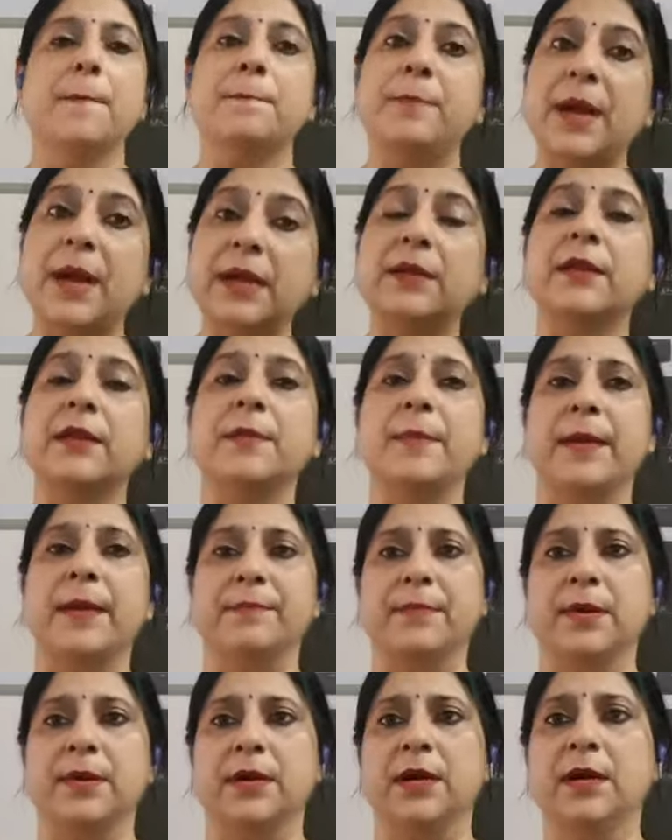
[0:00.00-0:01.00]
But
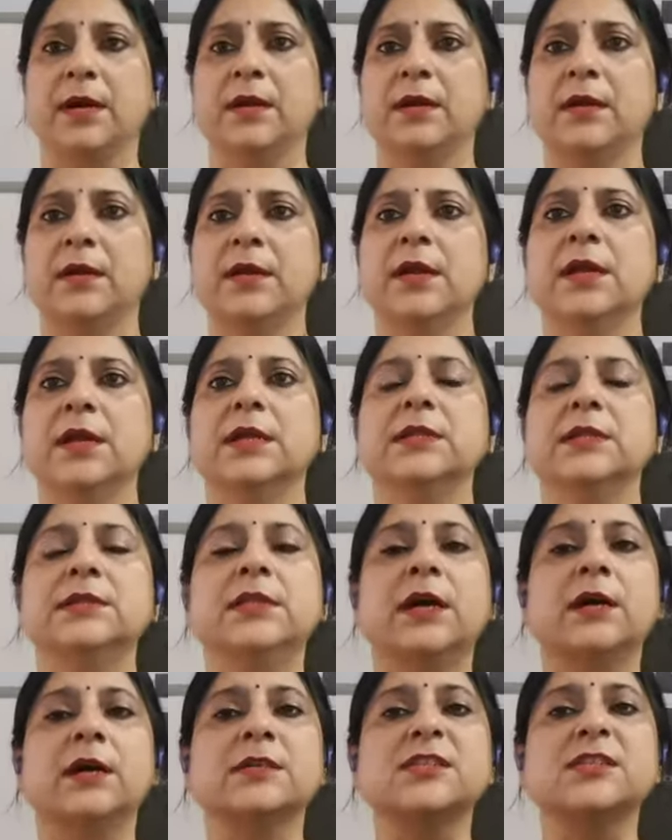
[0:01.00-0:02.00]
remember,
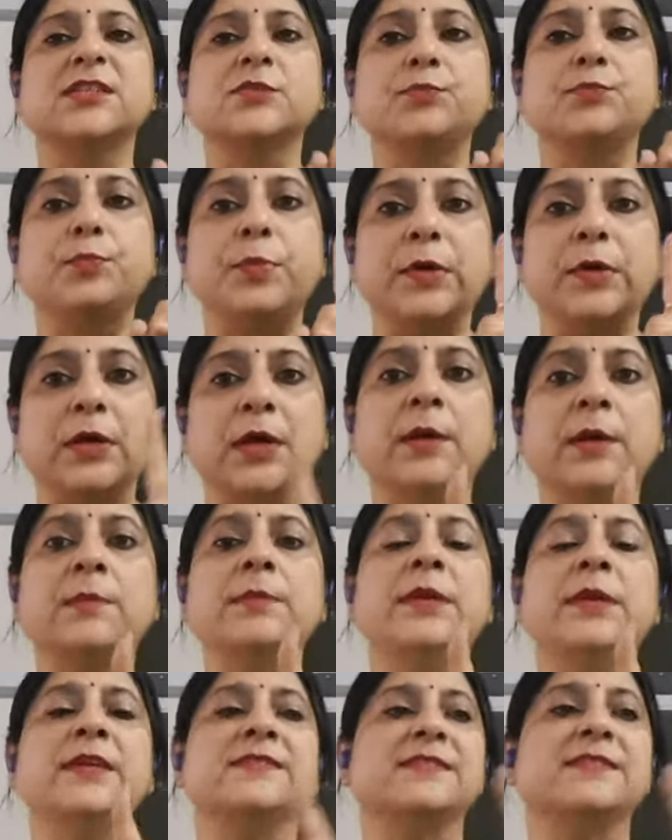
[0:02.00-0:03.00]
the
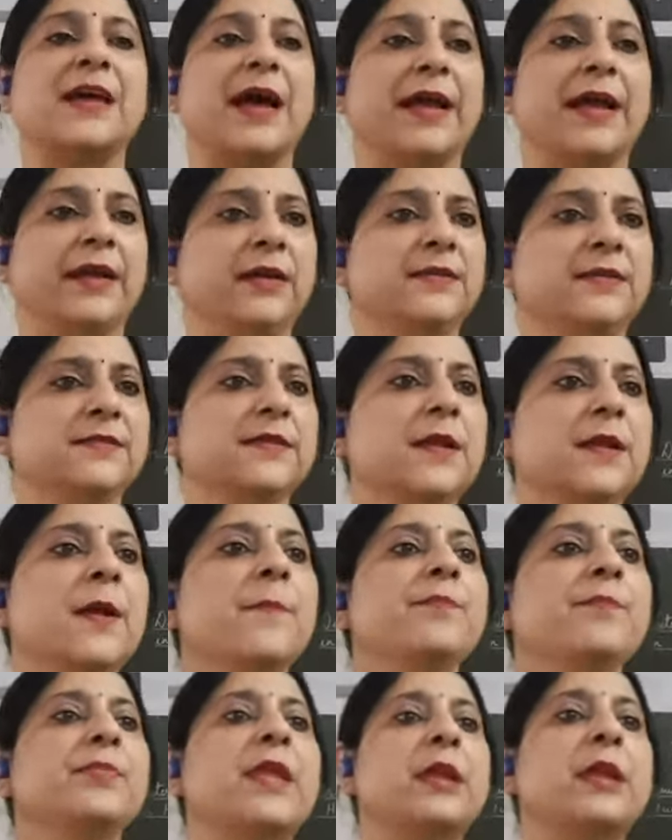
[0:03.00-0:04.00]
sperm decides
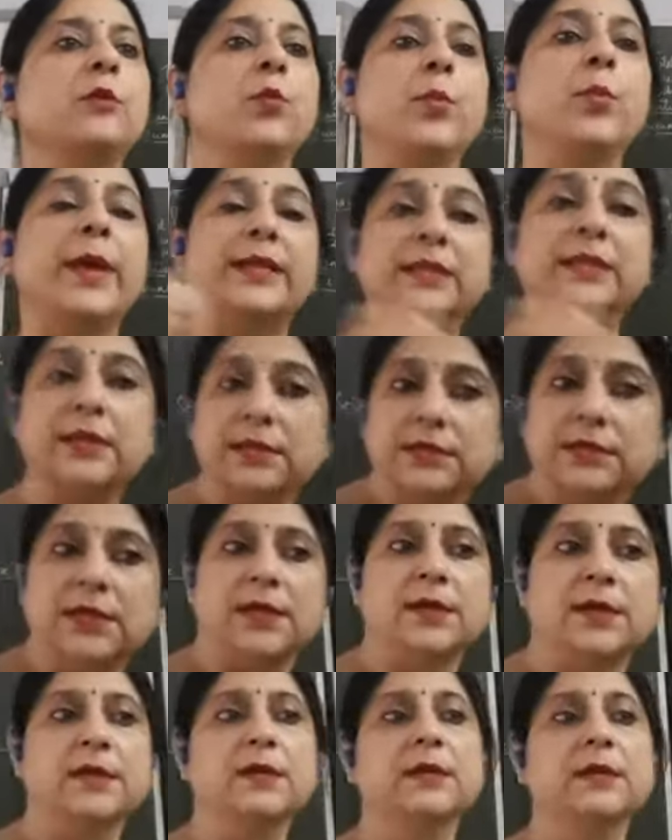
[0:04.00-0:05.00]
that whether
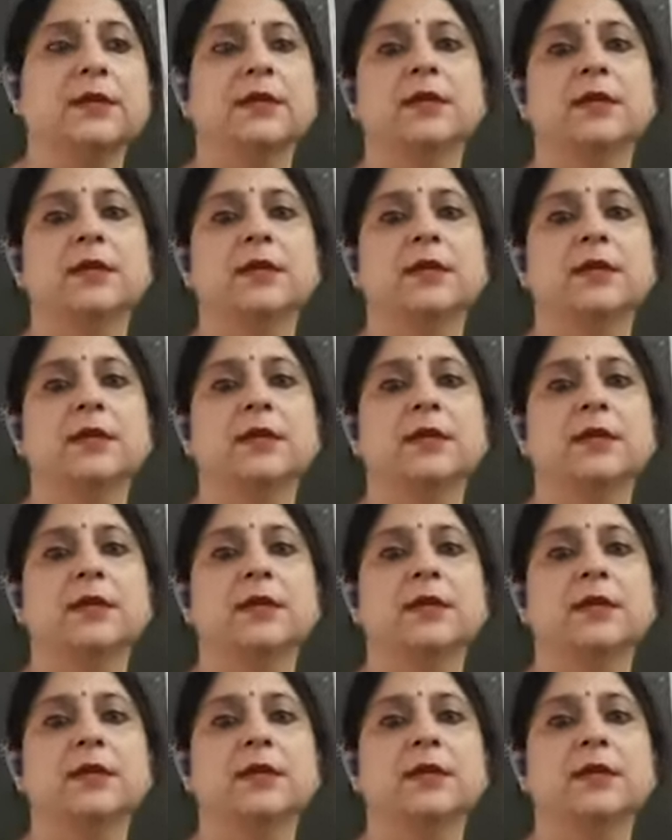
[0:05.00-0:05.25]
the